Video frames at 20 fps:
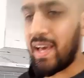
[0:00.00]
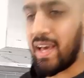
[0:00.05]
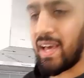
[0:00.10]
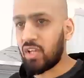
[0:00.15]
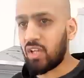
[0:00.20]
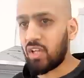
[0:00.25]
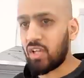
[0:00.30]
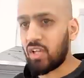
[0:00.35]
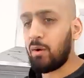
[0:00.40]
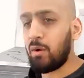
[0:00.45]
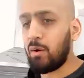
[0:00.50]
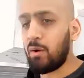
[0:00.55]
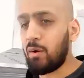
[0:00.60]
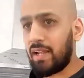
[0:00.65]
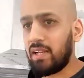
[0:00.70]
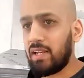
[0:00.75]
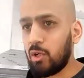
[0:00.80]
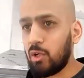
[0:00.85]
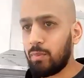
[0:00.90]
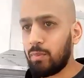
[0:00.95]
melt it down a
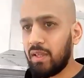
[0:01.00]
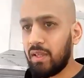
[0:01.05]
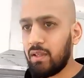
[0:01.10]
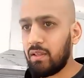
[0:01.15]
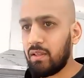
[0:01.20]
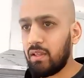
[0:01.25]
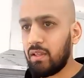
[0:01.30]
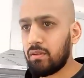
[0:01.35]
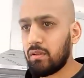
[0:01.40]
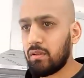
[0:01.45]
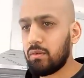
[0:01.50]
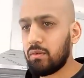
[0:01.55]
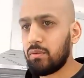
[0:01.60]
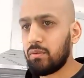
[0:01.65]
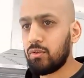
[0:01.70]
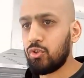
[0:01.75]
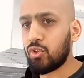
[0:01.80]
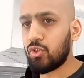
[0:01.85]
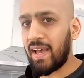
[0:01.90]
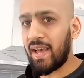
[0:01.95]
little bit. You
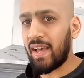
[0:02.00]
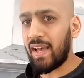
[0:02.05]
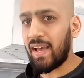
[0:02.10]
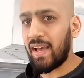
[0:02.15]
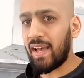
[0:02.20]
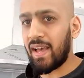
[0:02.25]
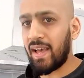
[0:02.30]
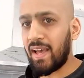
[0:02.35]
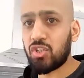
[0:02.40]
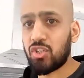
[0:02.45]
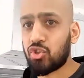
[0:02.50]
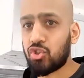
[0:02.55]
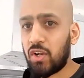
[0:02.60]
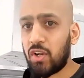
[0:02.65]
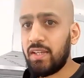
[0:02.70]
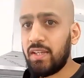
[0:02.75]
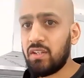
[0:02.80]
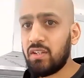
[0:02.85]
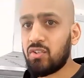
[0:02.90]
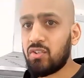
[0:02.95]
can actually put it straight in as